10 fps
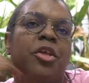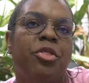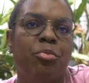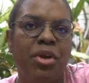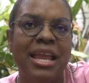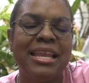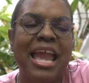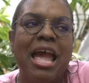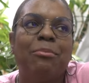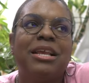the brand
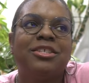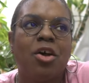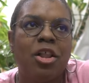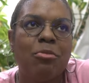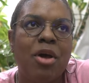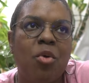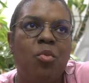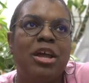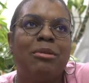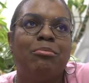gap is all about
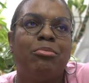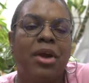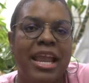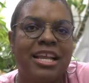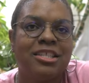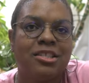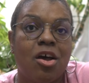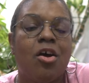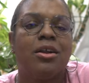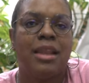what brands
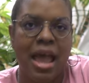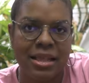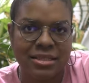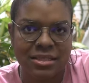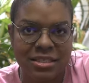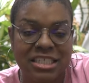are not.